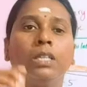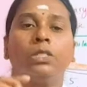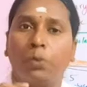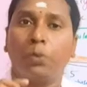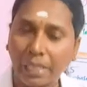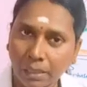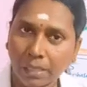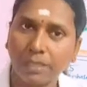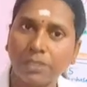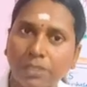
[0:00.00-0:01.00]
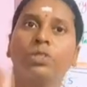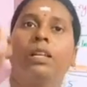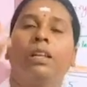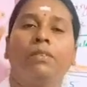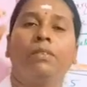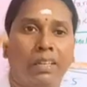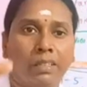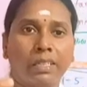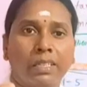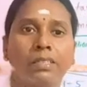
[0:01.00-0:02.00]
So when the estrogen level
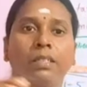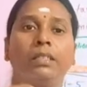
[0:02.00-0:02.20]
increase,